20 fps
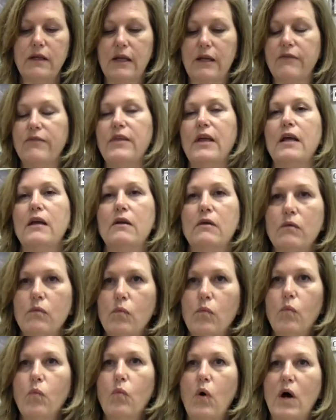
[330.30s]
if they
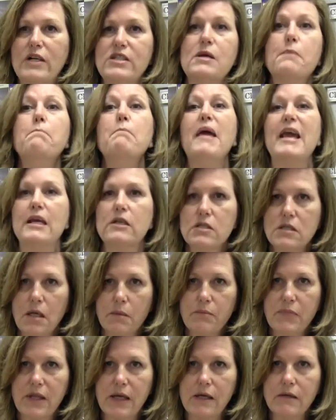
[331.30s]
want to make
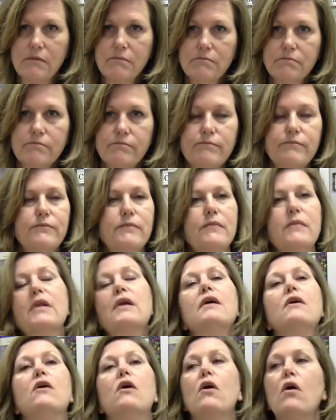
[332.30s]
something,
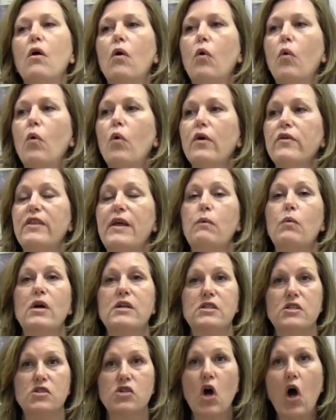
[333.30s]
or they
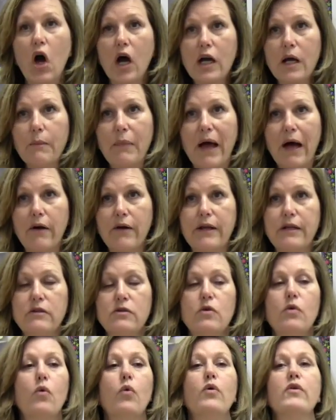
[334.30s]
want to talk about it,
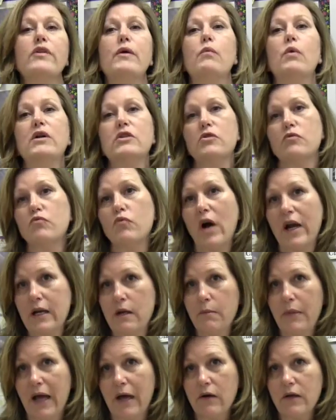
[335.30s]
or they want to
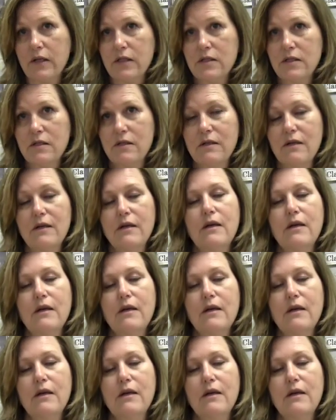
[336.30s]
write about it.